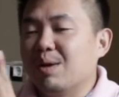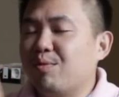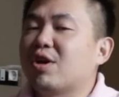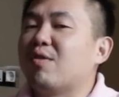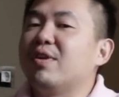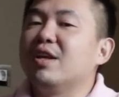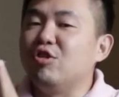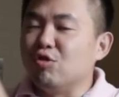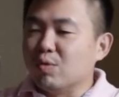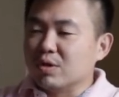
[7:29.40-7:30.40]
And I'm pretty confident
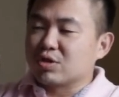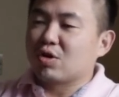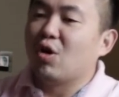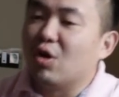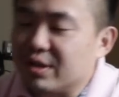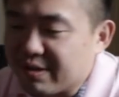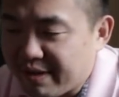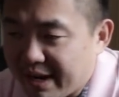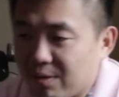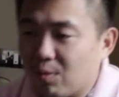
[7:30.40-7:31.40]
you will score the
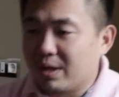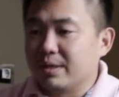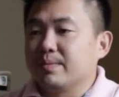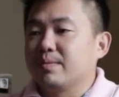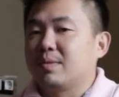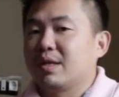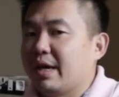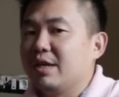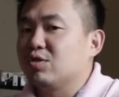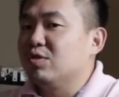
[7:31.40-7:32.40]
right one.
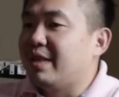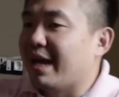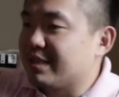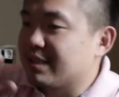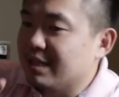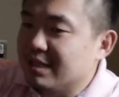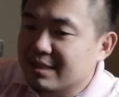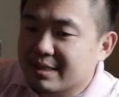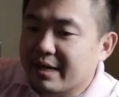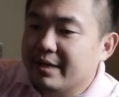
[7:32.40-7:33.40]
Okay, so that's
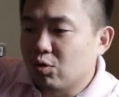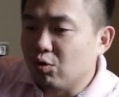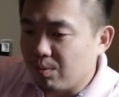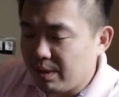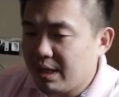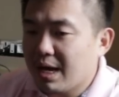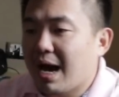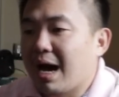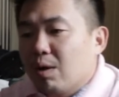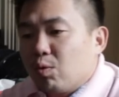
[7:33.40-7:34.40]
aside. To me,
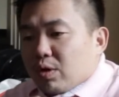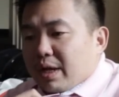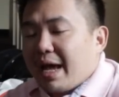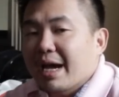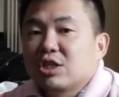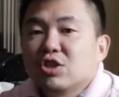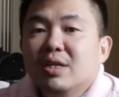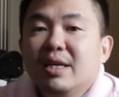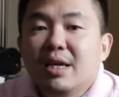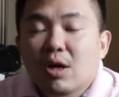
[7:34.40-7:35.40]
I would
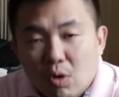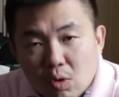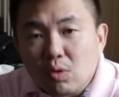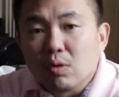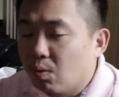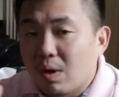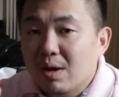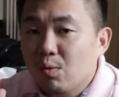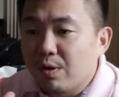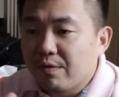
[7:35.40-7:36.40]
actually hold.
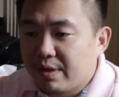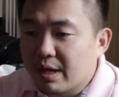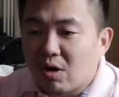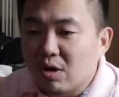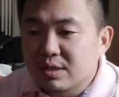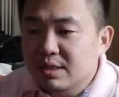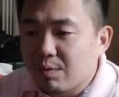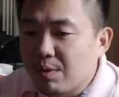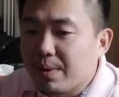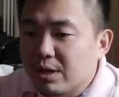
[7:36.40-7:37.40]
Why? With that concern that
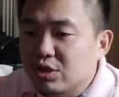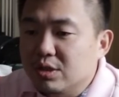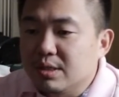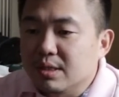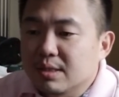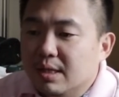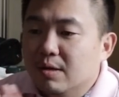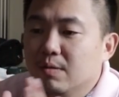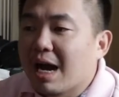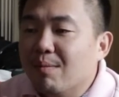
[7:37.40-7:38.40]
we mentioned just
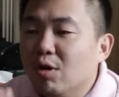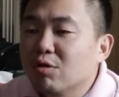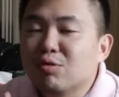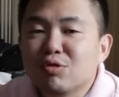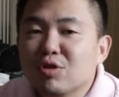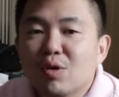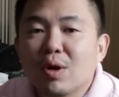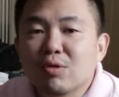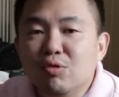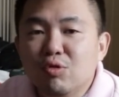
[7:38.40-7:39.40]
now, I'm not too sure
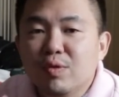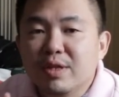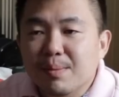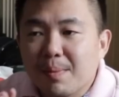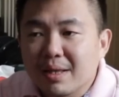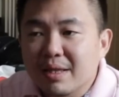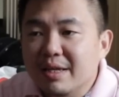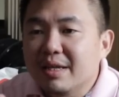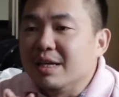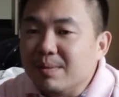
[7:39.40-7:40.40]
what to do with the
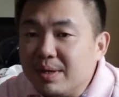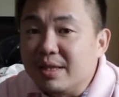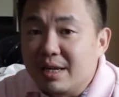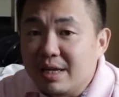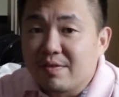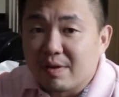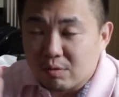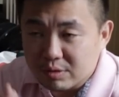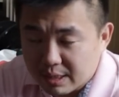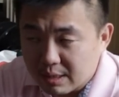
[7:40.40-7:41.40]
money immediately if I were
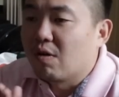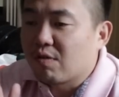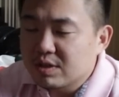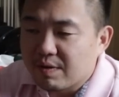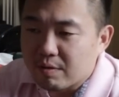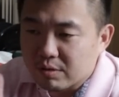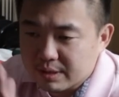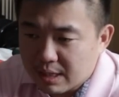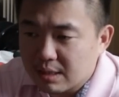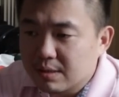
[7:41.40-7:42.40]
to sell. Of course, if I were to
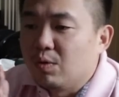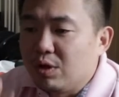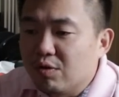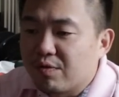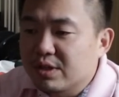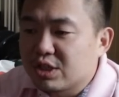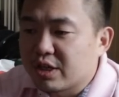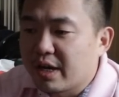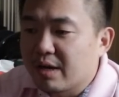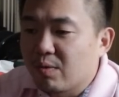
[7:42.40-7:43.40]
sell, we need to first
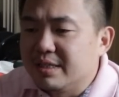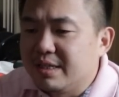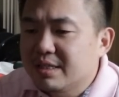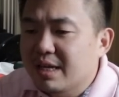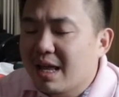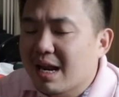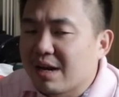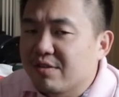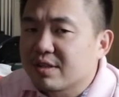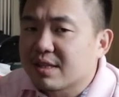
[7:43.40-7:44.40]
check, is this
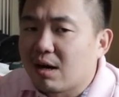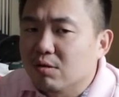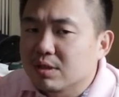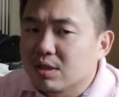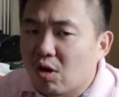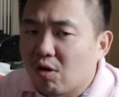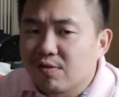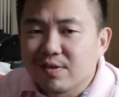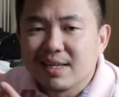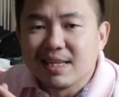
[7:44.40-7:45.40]
800,000
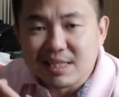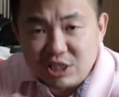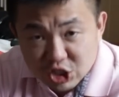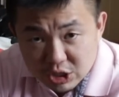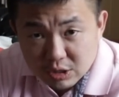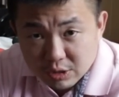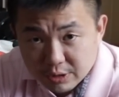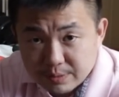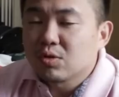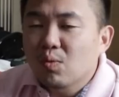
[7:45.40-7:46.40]
offer legit or
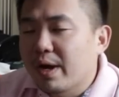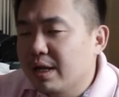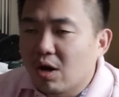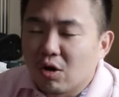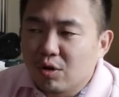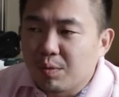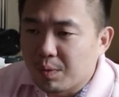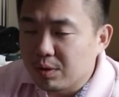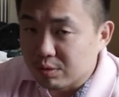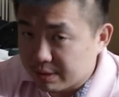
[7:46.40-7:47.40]
not? So whether or not we
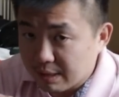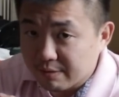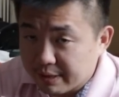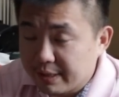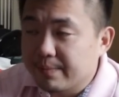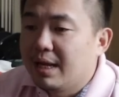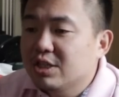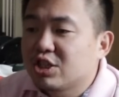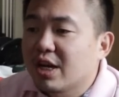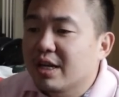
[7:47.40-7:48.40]
want to sell, right?
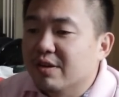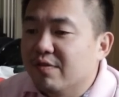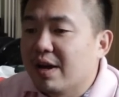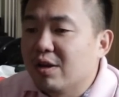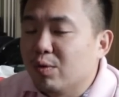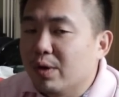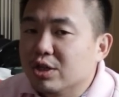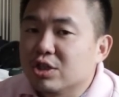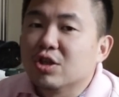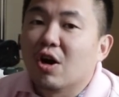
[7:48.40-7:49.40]
Let's check the
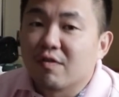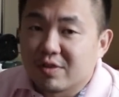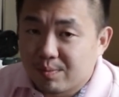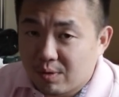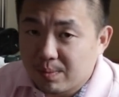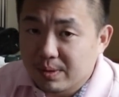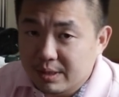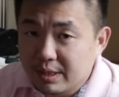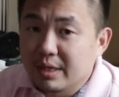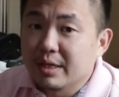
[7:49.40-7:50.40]
valuation of the
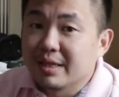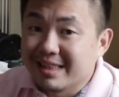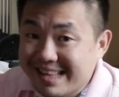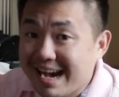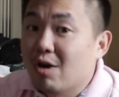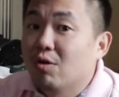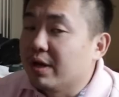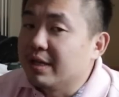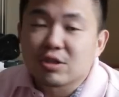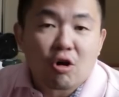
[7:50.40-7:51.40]
property now. You
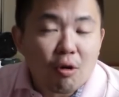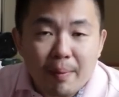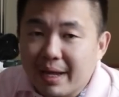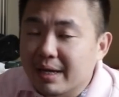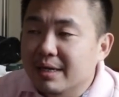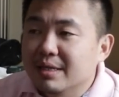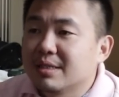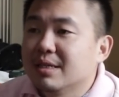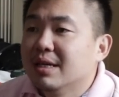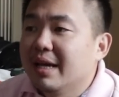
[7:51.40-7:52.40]
can just call
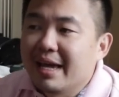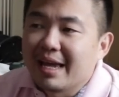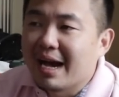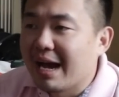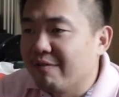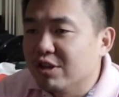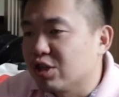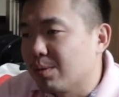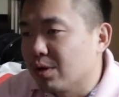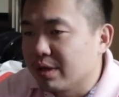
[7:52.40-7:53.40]
bankers. Hey, I have this
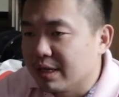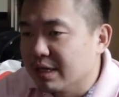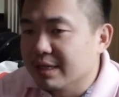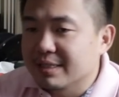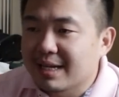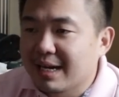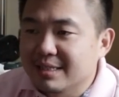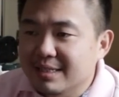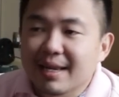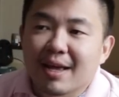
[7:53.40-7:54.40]
shop lot here, the size
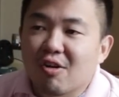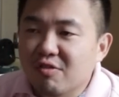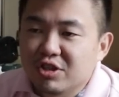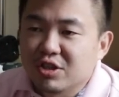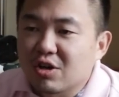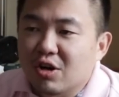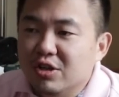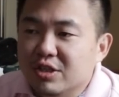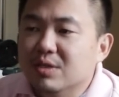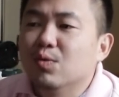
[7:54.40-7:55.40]
is like that, original
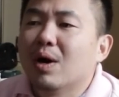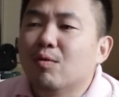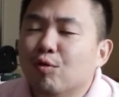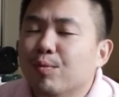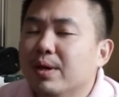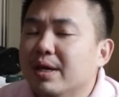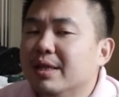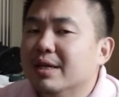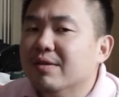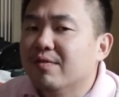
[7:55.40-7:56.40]
condition, what would be
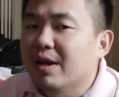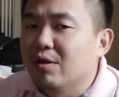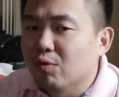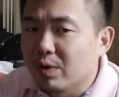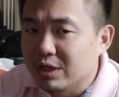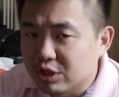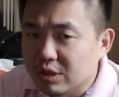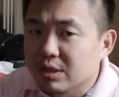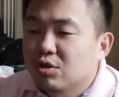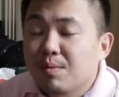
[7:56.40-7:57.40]
the
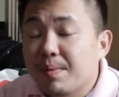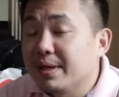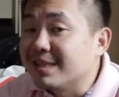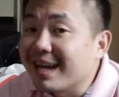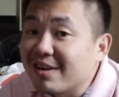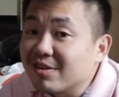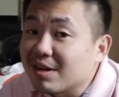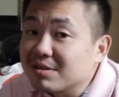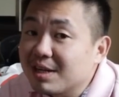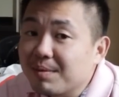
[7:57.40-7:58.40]
valuation? So maybe it's
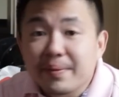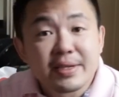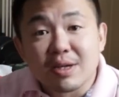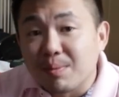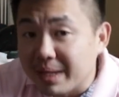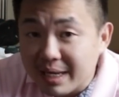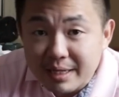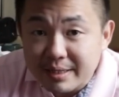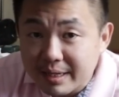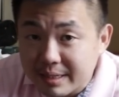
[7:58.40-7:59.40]
900,000, maybe it's $1
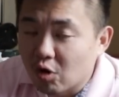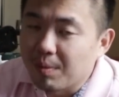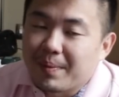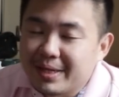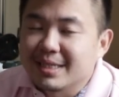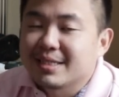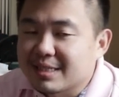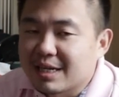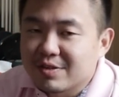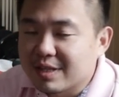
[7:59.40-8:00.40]
million, or maybe it's just
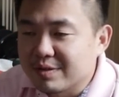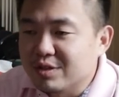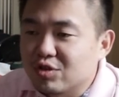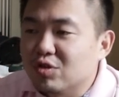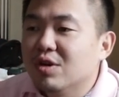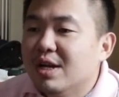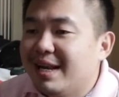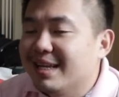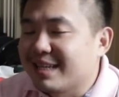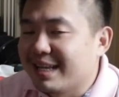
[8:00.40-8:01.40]
600,000. So
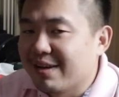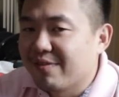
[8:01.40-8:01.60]
let's get the